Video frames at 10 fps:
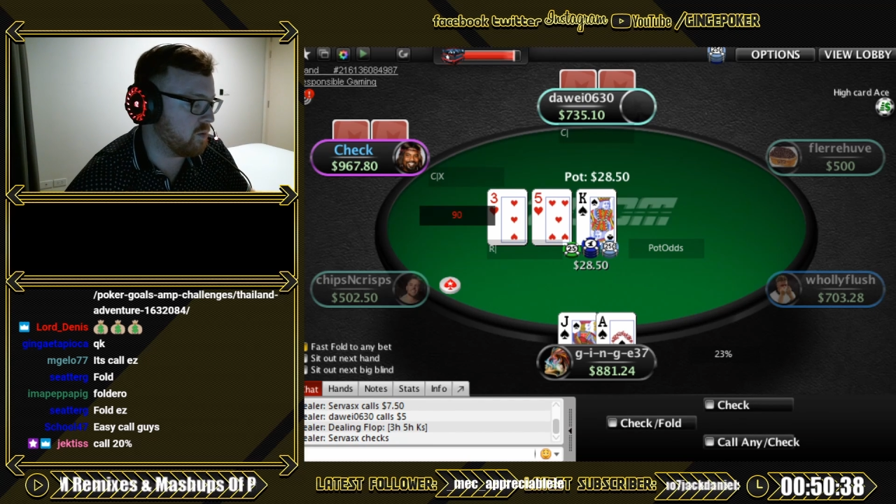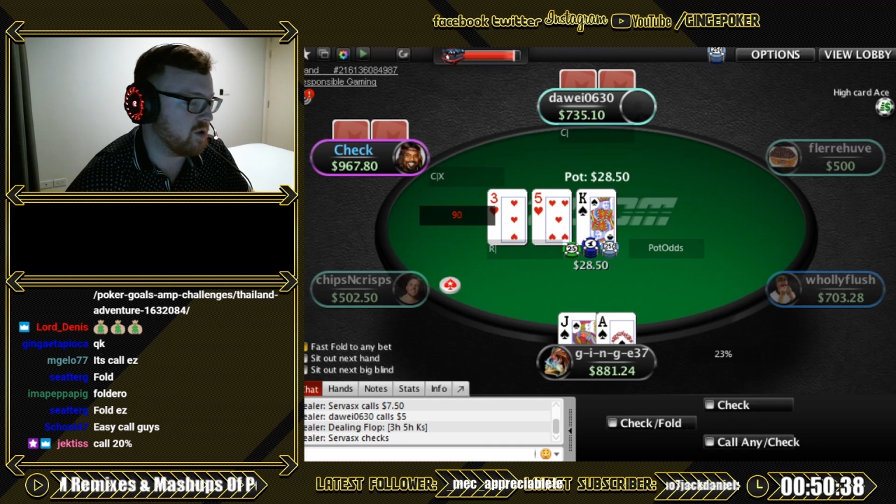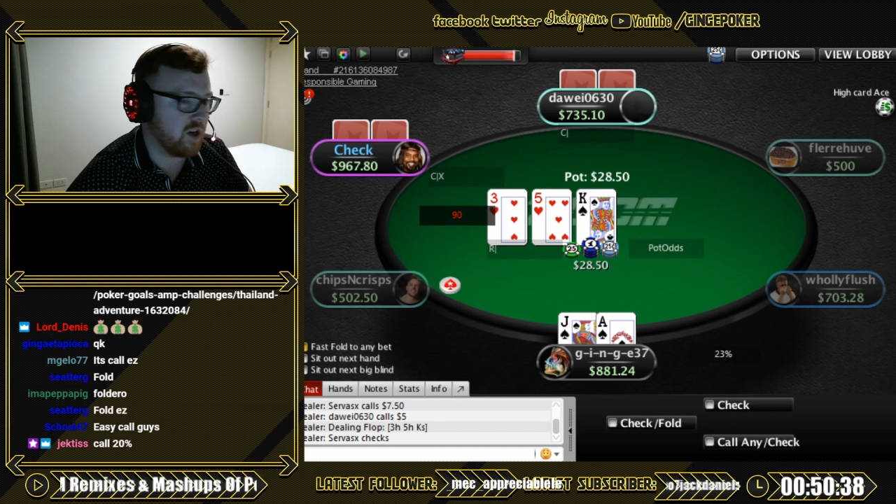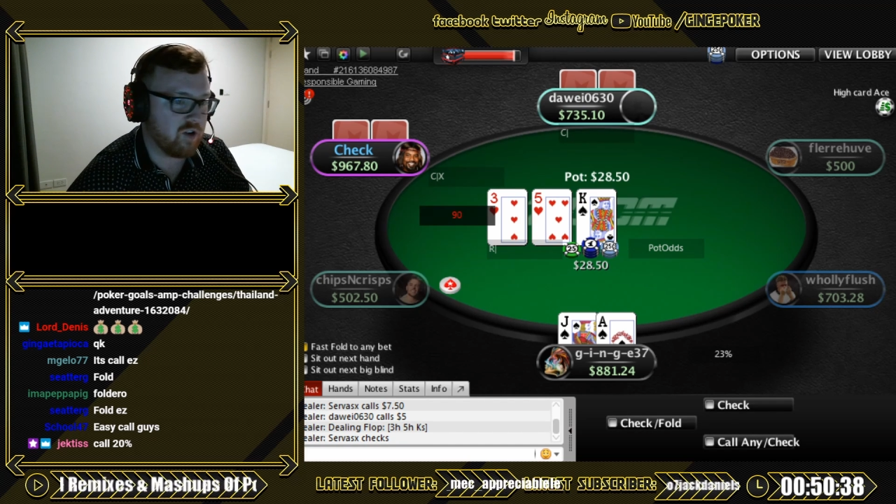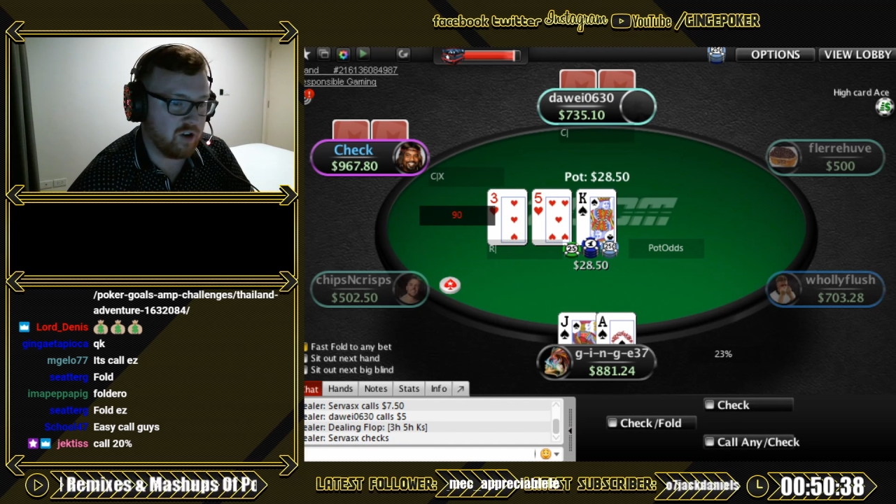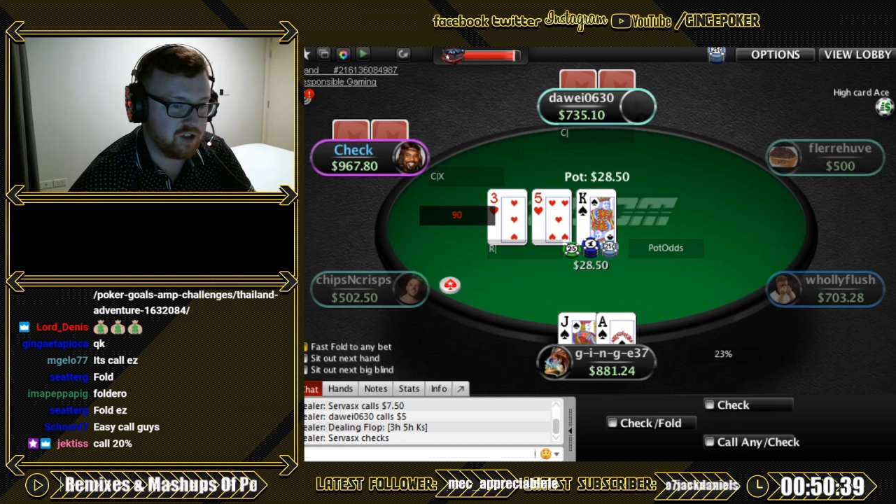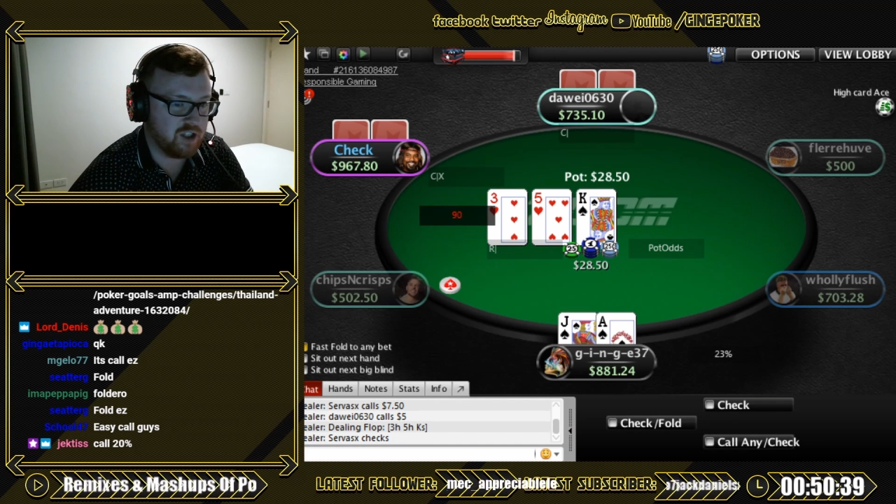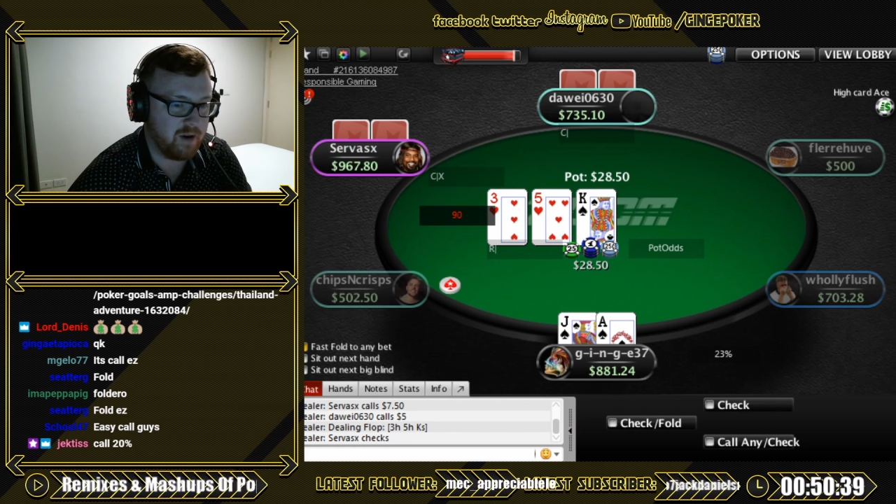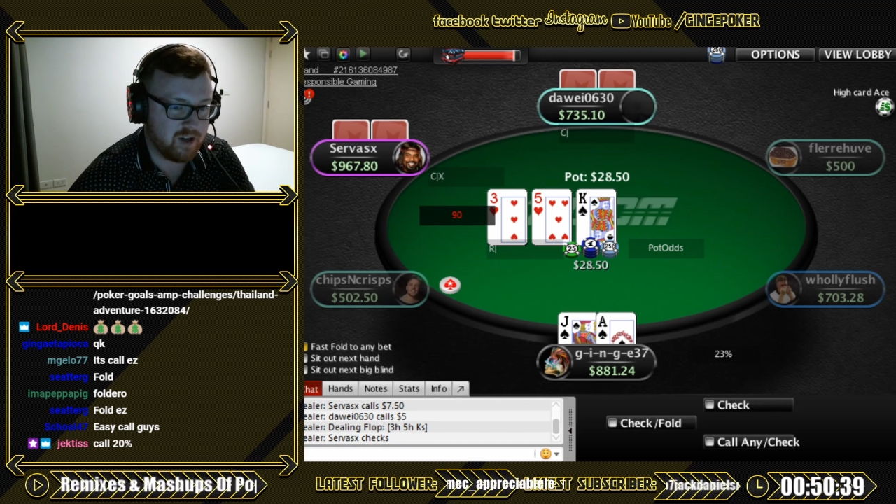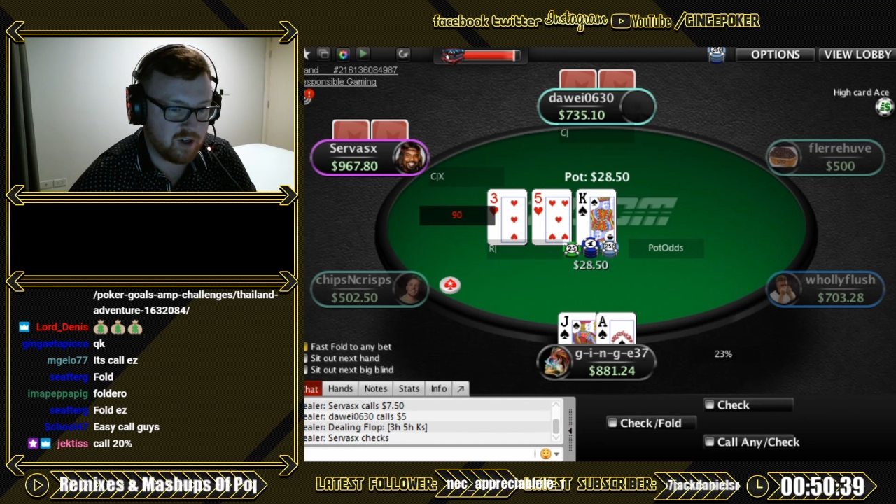self-conscious
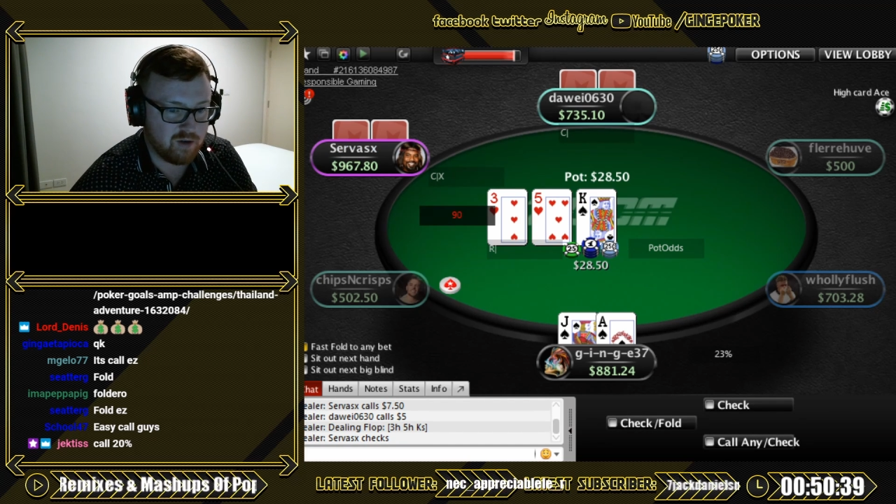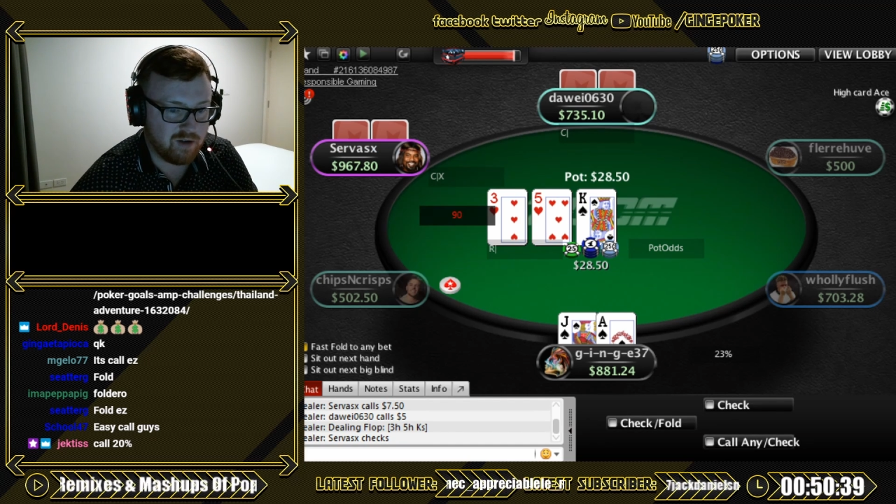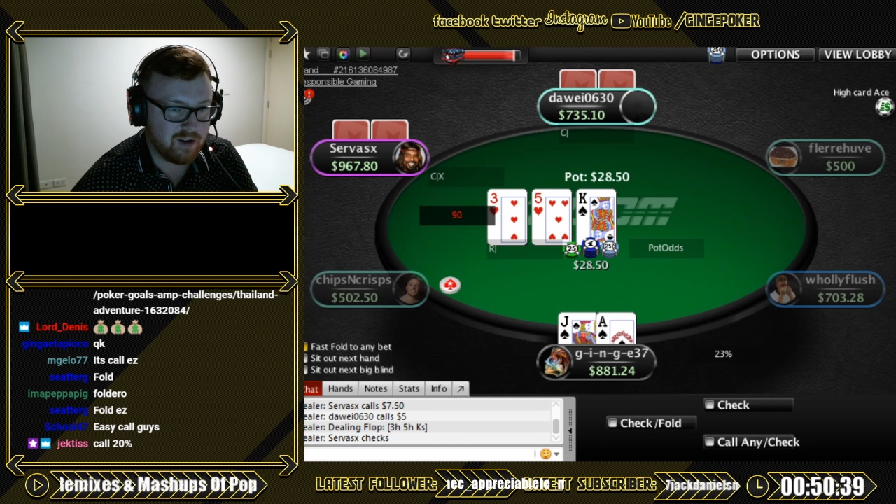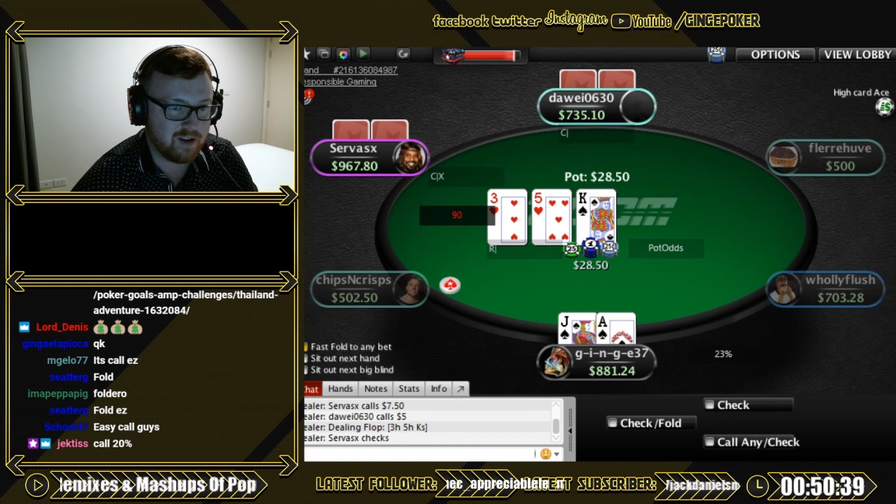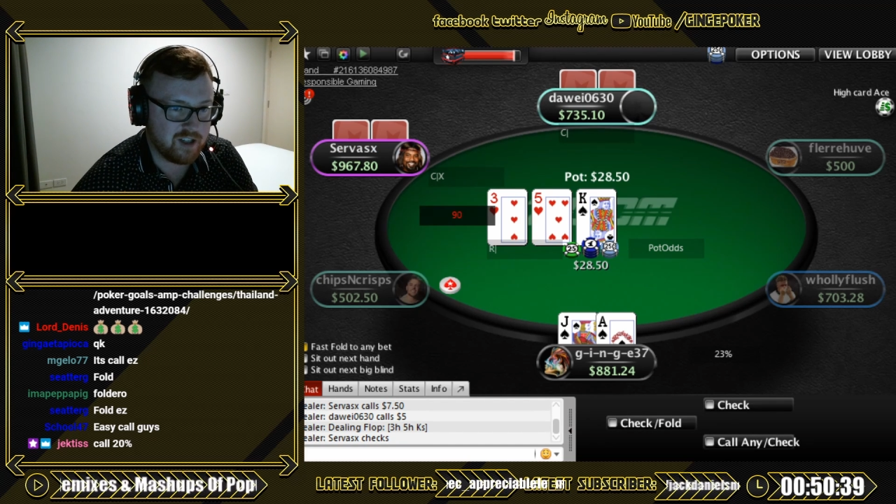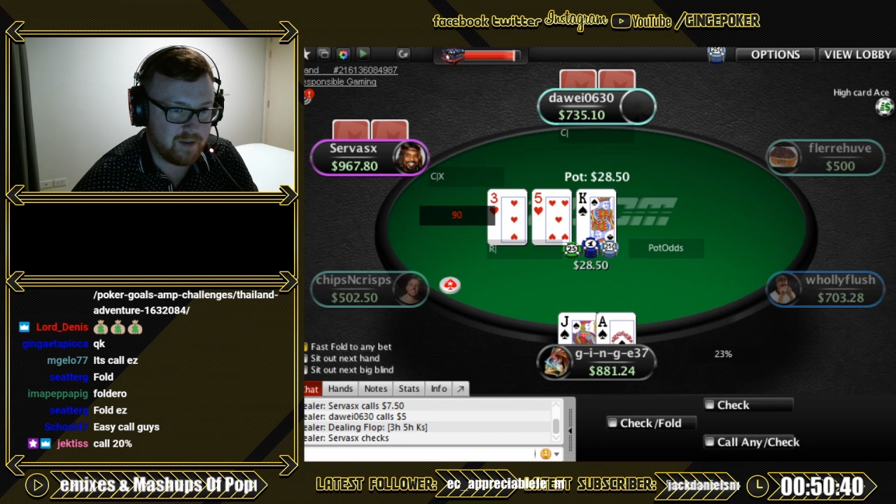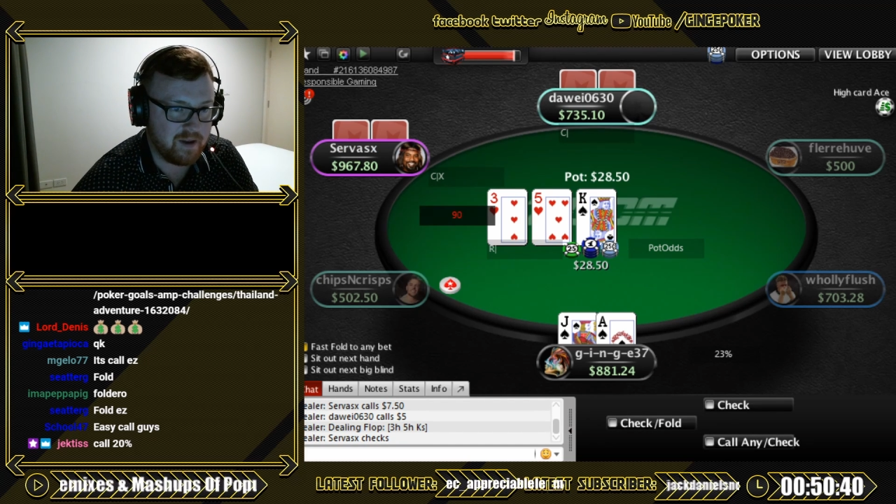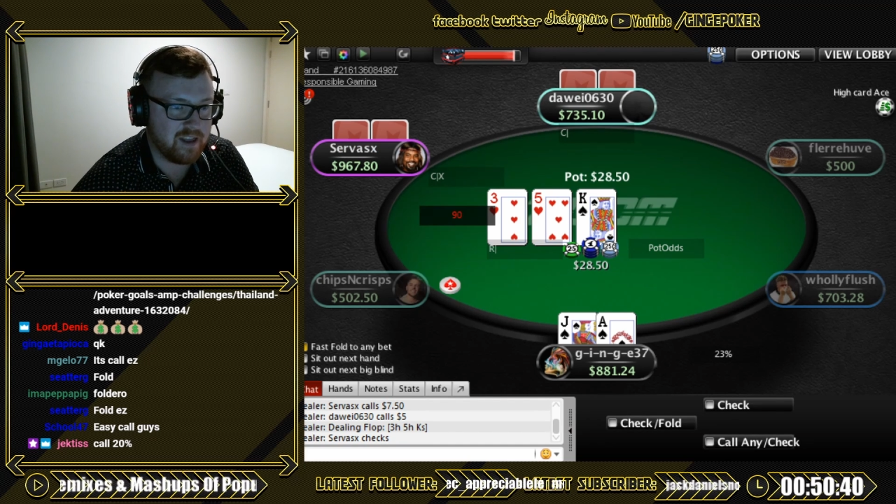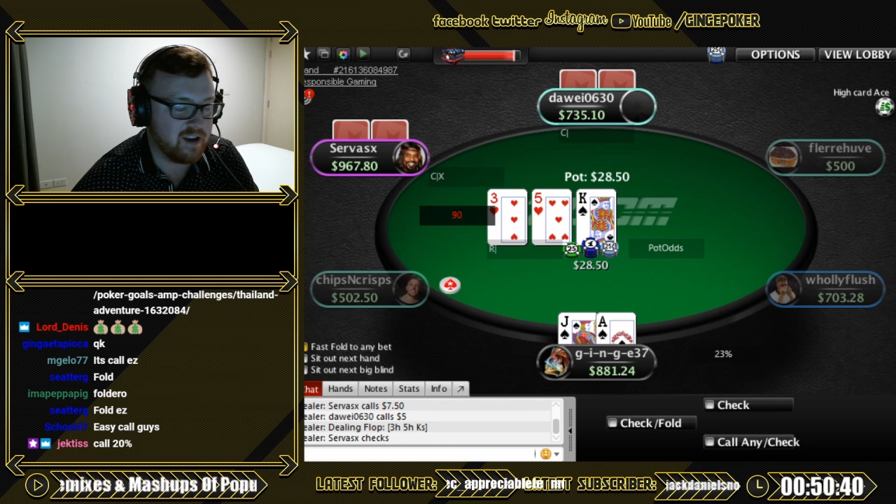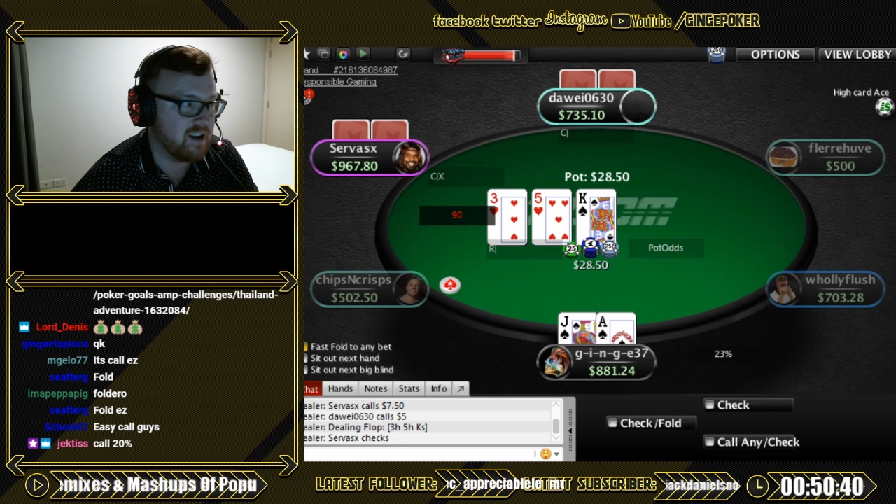about slow rolling because I'm in
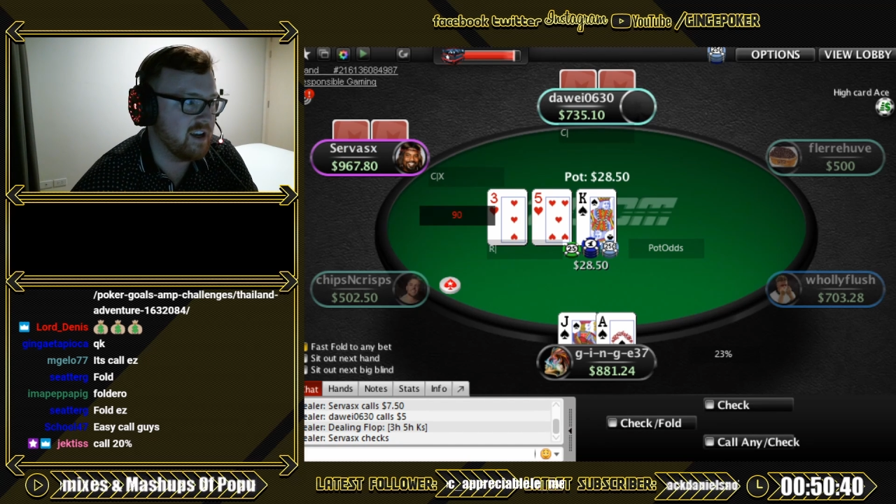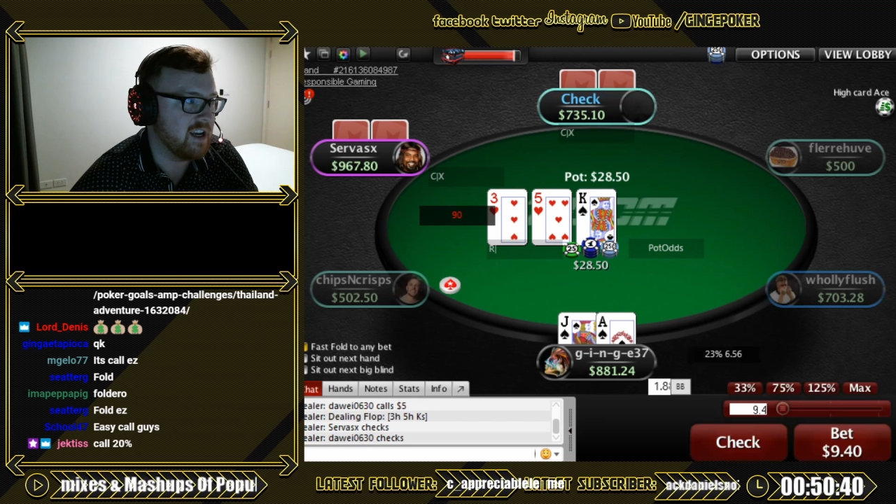the